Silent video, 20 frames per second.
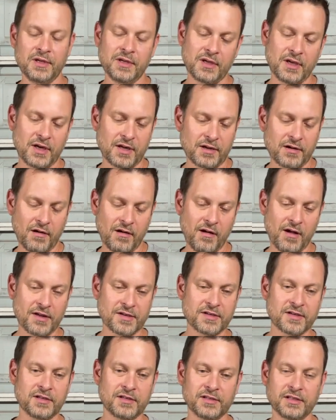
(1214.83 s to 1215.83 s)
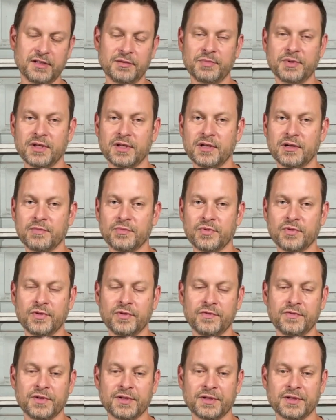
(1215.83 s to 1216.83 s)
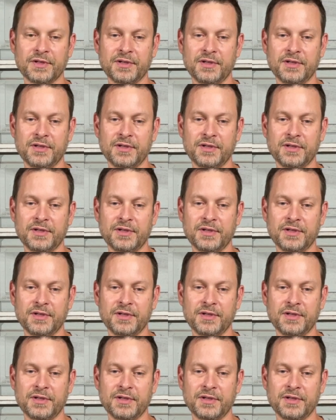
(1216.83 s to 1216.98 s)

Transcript: kind of constantly be improving